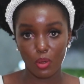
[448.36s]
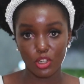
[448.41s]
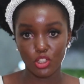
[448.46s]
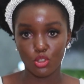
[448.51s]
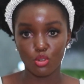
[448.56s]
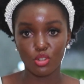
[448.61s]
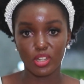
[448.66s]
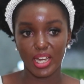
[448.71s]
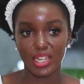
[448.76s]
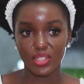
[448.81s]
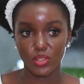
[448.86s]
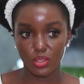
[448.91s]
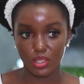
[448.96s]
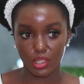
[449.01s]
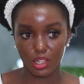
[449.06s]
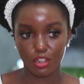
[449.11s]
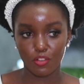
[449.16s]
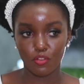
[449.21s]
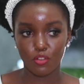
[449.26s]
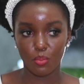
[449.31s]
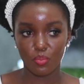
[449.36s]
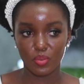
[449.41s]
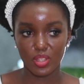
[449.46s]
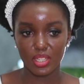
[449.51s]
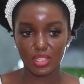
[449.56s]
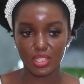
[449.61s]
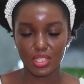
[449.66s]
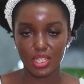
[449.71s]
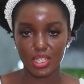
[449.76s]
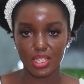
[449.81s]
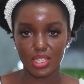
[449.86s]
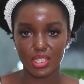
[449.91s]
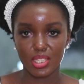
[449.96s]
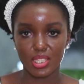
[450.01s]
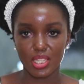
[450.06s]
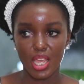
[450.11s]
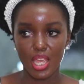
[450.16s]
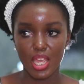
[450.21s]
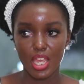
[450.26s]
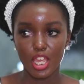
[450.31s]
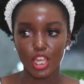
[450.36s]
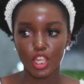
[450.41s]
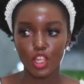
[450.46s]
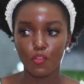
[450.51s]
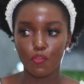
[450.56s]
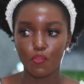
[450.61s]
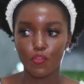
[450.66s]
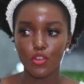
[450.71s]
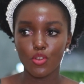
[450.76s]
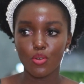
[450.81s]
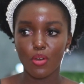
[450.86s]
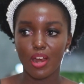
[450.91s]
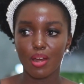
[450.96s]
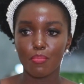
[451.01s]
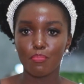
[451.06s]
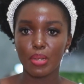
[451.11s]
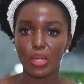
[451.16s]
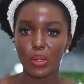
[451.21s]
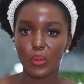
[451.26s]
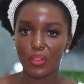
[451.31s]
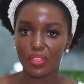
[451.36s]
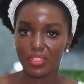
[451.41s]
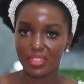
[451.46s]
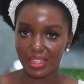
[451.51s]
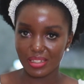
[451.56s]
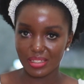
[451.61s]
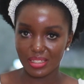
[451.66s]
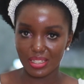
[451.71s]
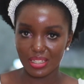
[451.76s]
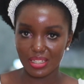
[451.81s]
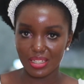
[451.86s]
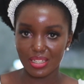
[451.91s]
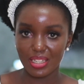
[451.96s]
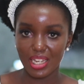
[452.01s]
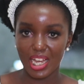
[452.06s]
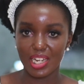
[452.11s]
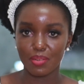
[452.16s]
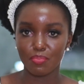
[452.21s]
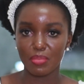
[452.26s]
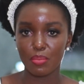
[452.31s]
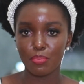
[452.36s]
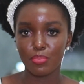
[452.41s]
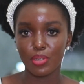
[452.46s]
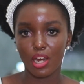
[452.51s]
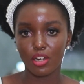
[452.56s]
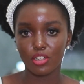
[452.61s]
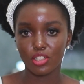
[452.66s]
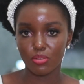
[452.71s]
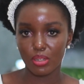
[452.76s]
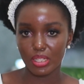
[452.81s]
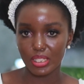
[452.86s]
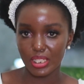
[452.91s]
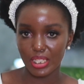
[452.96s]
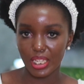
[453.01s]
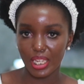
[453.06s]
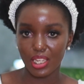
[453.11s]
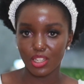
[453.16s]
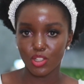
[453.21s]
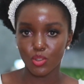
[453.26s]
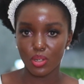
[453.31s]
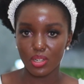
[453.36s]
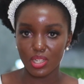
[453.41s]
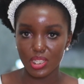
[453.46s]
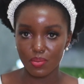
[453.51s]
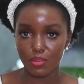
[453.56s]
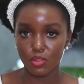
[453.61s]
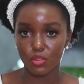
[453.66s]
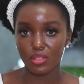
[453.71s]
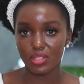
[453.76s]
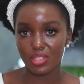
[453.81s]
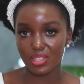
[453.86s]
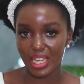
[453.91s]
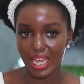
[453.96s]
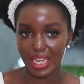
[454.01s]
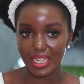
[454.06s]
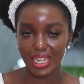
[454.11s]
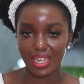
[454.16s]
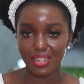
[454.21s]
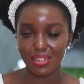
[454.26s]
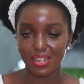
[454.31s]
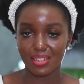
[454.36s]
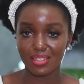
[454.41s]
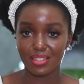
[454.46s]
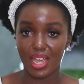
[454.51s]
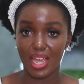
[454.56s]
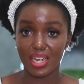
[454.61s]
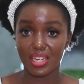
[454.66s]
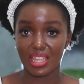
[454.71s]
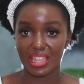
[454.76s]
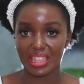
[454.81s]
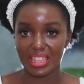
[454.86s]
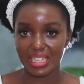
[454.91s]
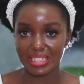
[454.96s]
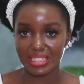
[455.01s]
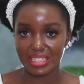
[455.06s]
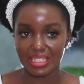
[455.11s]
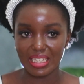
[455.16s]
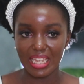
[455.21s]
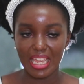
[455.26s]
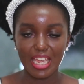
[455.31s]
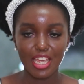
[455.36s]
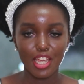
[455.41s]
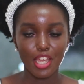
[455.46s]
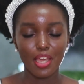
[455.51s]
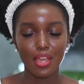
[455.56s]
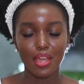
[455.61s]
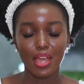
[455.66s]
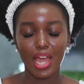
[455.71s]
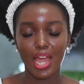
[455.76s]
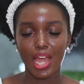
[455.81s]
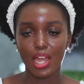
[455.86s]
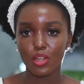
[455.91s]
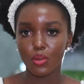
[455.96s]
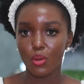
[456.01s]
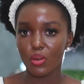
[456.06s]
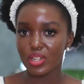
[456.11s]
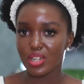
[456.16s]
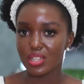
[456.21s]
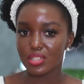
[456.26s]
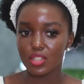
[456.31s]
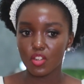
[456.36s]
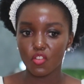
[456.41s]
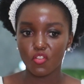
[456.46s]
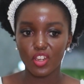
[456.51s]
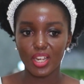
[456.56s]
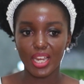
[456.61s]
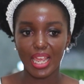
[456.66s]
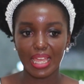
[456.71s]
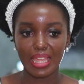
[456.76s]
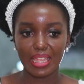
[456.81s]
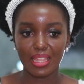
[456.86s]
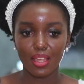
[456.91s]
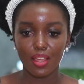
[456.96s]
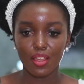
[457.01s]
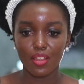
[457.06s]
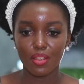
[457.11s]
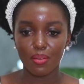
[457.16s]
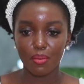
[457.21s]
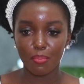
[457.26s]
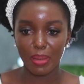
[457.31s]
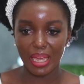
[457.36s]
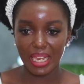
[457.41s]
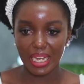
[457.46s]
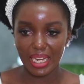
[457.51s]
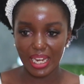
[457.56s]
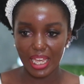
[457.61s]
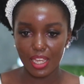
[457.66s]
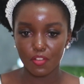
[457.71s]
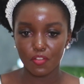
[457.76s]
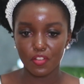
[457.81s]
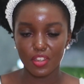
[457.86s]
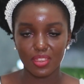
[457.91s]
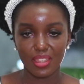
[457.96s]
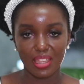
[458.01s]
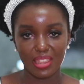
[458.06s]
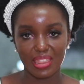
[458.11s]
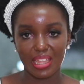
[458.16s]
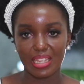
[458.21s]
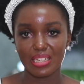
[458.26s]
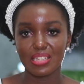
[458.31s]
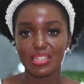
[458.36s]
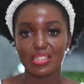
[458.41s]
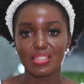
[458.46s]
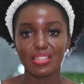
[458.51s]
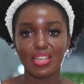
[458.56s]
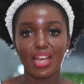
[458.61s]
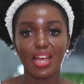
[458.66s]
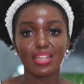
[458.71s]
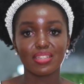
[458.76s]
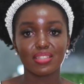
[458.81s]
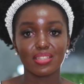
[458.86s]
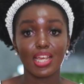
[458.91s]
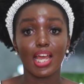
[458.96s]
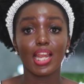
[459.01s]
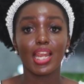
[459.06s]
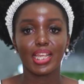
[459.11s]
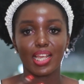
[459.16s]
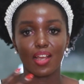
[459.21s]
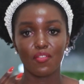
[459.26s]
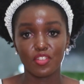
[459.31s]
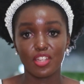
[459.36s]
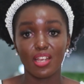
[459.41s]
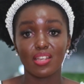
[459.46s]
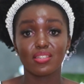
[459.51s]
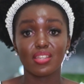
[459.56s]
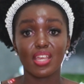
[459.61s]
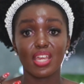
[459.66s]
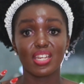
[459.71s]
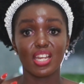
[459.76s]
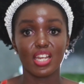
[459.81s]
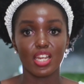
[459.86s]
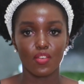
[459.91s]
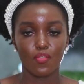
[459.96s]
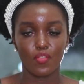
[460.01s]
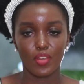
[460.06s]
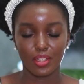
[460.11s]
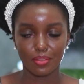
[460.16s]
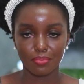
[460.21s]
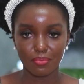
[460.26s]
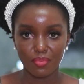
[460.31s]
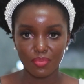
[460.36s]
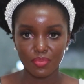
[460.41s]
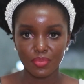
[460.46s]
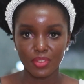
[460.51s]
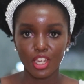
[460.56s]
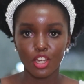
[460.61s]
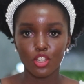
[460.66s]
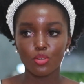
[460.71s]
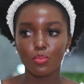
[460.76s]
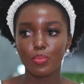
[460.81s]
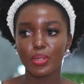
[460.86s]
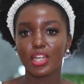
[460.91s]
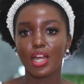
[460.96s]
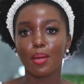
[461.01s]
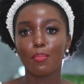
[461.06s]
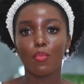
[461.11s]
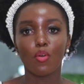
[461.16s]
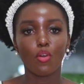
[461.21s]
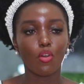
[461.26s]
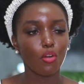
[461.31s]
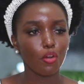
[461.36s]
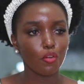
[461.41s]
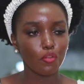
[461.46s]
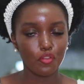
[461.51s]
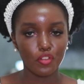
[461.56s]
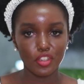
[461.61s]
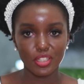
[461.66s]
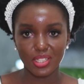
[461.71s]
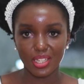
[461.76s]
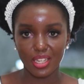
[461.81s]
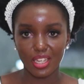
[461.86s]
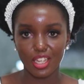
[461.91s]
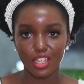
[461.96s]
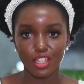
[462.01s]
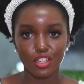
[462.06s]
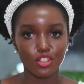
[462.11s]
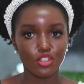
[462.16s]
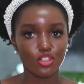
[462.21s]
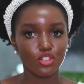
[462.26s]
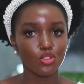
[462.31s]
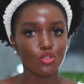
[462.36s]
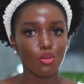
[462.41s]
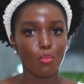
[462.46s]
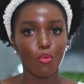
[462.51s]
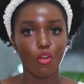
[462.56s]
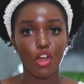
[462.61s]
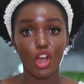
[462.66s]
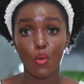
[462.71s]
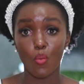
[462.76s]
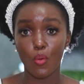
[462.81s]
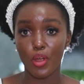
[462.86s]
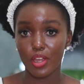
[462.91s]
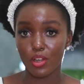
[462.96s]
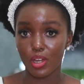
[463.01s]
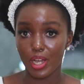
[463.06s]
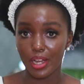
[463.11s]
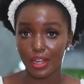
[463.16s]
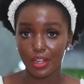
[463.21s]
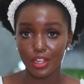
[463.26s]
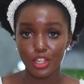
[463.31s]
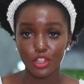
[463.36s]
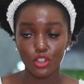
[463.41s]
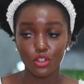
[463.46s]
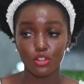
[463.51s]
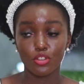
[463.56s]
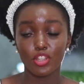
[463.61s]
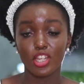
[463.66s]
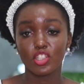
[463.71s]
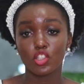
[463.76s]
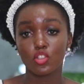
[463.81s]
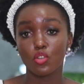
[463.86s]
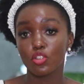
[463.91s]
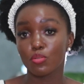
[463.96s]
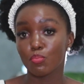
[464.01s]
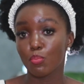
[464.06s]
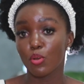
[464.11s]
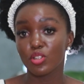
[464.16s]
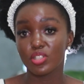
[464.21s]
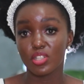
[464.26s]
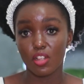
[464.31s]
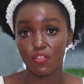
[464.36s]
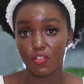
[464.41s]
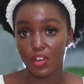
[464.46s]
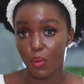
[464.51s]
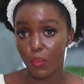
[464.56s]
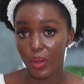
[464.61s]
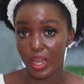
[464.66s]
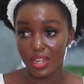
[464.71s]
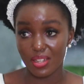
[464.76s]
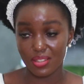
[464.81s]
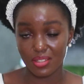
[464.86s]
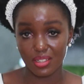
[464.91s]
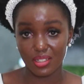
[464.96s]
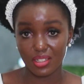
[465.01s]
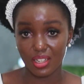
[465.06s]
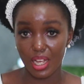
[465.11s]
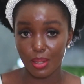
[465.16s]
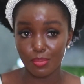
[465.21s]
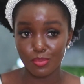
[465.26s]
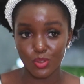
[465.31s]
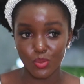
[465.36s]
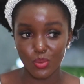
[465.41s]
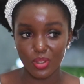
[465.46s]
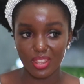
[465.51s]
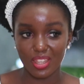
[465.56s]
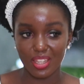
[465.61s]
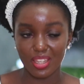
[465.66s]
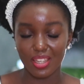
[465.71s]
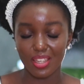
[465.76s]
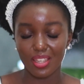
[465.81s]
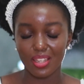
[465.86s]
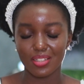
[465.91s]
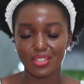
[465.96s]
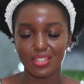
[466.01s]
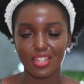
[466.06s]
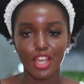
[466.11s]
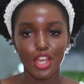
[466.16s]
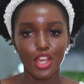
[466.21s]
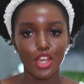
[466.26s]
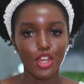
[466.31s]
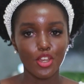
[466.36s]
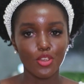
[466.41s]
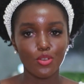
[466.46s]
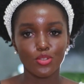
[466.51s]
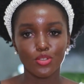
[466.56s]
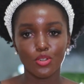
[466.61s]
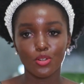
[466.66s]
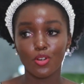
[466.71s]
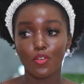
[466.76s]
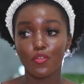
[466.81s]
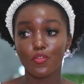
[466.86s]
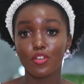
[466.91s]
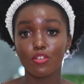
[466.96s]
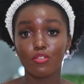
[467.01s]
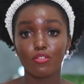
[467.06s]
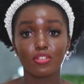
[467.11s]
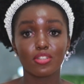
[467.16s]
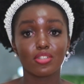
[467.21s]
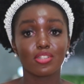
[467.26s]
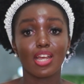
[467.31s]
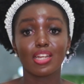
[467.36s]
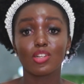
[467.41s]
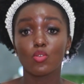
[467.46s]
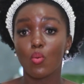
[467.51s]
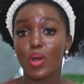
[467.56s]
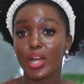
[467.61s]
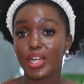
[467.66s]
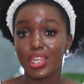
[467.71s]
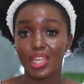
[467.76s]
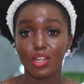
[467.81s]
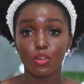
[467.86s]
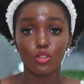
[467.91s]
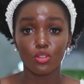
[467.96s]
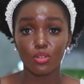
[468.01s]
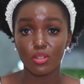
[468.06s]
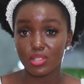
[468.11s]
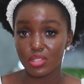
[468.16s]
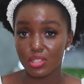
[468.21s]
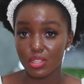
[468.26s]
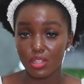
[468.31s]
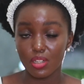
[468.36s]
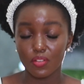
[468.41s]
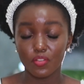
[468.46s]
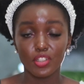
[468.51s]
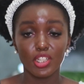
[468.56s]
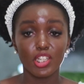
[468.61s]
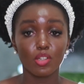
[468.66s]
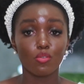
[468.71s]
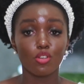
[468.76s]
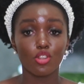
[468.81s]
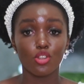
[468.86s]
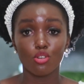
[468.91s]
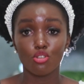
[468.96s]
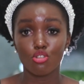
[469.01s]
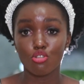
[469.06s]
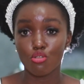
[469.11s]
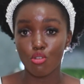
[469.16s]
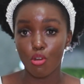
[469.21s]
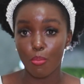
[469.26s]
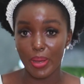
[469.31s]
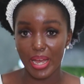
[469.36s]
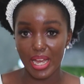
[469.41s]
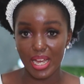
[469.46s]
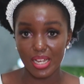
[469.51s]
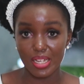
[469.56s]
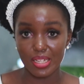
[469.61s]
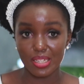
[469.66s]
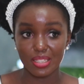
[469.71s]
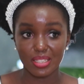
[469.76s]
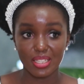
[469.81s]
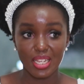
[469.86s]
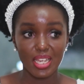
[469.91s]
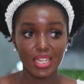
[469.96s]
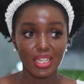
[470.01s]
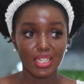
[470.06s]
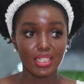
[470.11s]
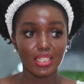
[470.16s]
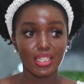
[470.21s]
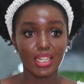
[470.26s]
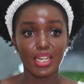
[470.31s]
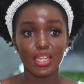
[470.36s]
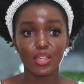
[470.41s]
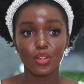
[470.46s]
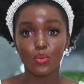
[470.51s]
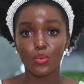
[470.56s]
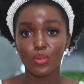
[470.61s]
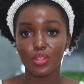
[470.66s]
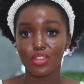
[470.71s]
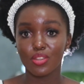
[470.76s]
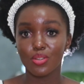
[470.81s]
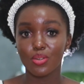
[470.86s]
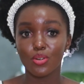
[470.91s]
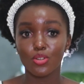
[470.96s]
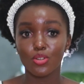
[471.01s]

want you guys to take away from this is, if you are below 30 and maybe are 28, 27, 29 and are turning 30, I honestly feel like my life in the 30s has, like I've just said, living. You become more confident, you're more aware, there's more self-awareness that comes with it. You sort of start working on yourself, dealing with your traumas, dealing with,